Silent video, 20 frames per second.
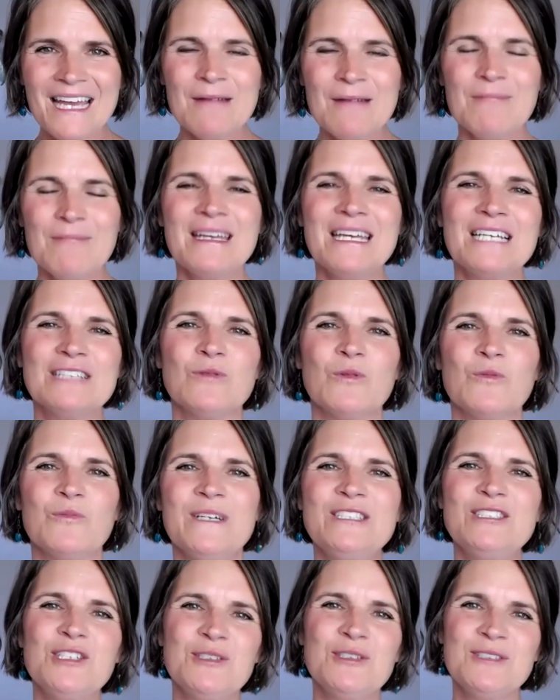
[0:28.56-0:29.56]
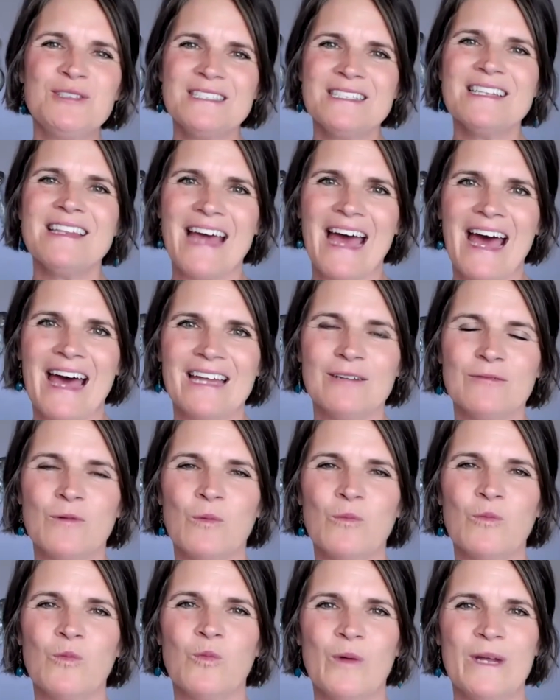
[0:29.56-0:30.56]
Because when we tune into that,
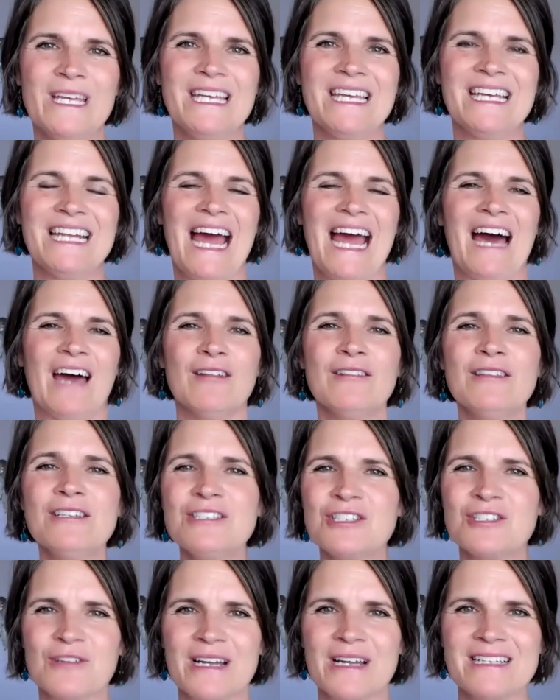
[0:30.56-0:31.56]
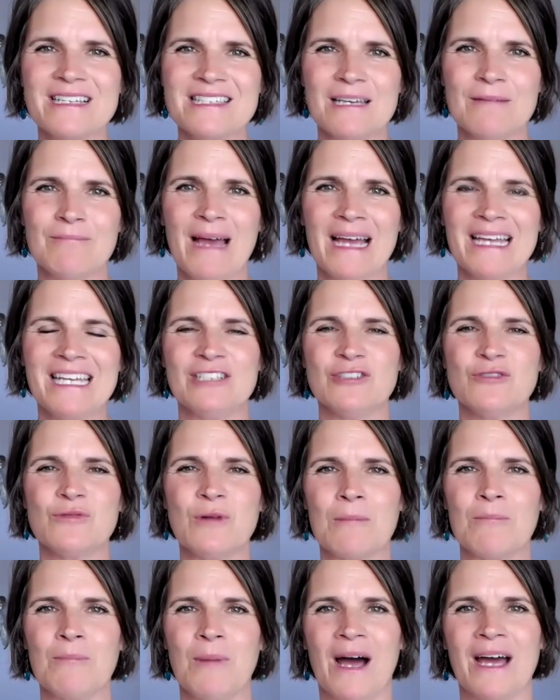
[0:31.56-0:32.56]
when we get out of the stress and back into
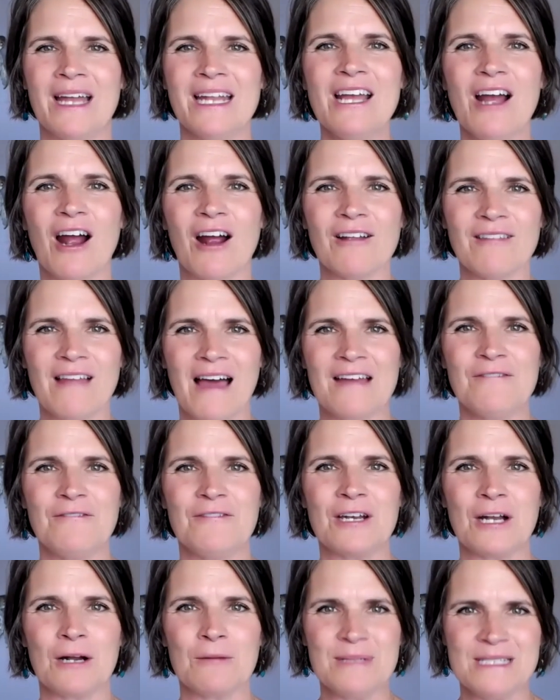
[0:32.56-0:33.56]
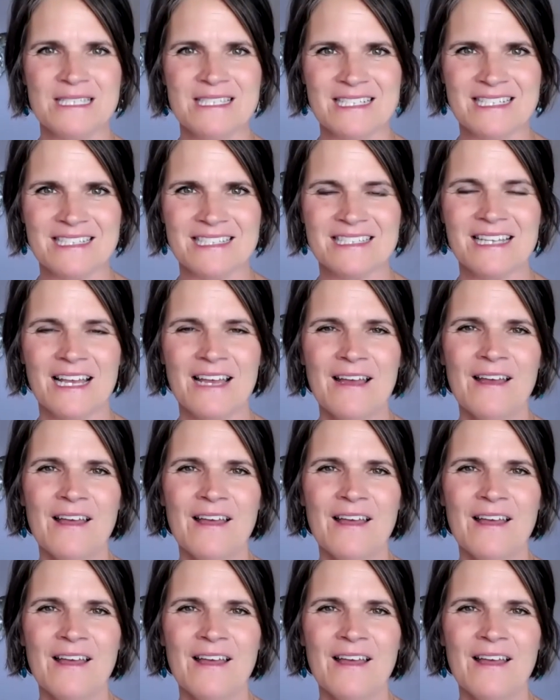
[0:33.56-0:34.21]
our body, our life, and our business.